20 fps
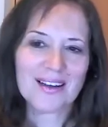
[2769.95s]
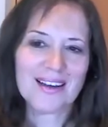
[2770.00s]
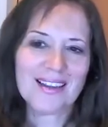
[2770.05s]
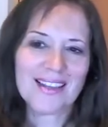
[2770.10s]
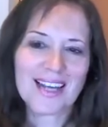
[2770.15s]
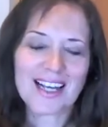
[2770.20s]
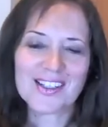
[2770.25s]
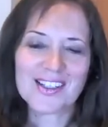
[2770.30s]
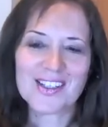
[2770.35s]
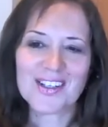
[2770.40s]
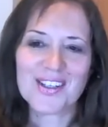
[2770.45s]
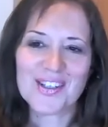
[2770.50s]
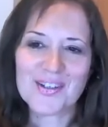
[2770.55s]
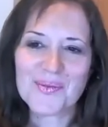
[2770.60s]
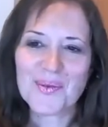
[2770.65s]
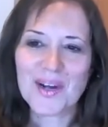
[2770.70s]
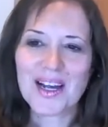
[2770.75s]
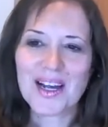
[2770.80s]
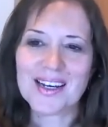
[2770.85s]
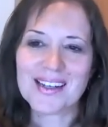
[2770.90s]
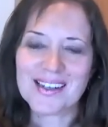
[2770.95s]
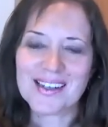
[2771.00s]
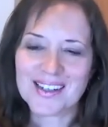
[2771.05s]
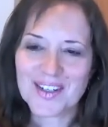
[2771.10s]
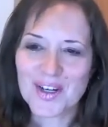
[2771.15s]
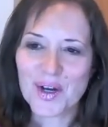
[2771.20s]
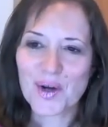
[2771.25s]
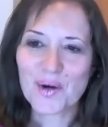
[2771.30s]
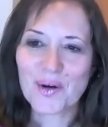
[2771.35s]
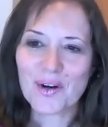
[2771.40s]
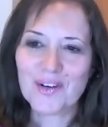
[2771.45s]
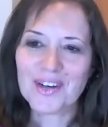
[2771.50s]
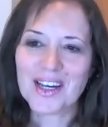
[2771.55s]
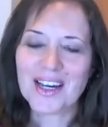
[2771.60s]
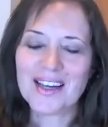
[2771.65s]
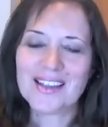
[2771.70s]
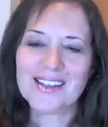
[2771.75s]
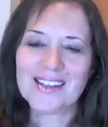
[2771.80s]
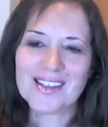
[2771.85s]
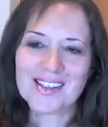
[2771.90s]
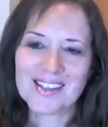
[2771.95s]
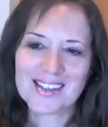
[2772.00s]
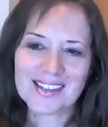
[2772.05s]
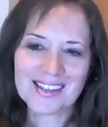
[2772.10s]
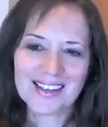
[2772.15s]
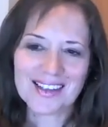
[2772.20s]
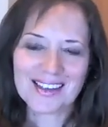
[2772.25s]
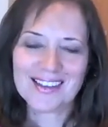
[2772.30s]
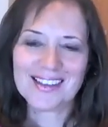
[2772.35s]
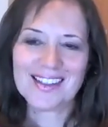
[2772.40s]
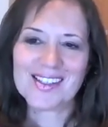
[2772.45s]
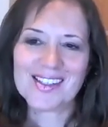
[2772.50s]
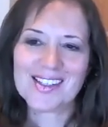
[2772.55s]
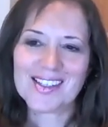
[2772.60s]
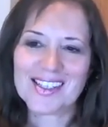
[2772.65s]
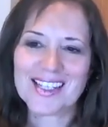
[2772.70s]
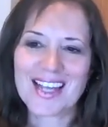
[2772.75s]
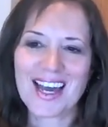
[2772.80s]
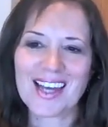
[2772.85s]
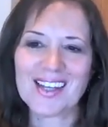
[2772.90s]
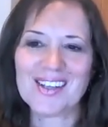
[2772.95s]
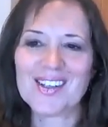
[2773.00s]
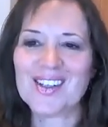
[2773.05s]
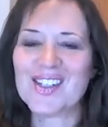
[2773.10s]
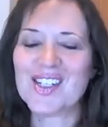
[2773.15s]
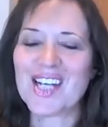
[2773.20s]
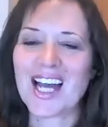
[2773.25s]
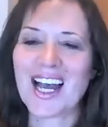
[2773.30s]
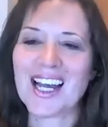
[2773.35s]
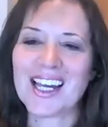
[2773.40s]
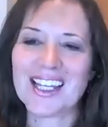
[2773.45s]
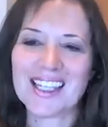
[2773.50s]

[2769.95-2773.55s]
that's a good way to know, okay, this is not a good jacket